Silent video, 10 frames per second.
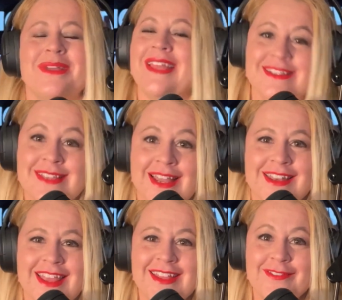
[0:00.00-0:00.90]
But that's not
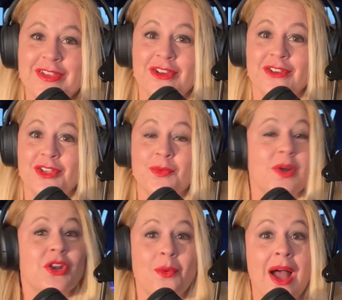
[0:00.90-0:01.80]
a negative here. You
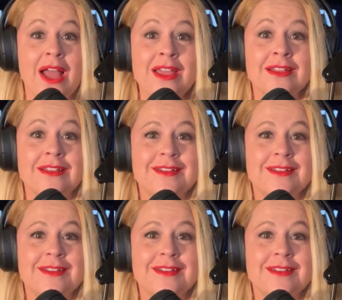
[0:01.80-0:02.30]
want to know why?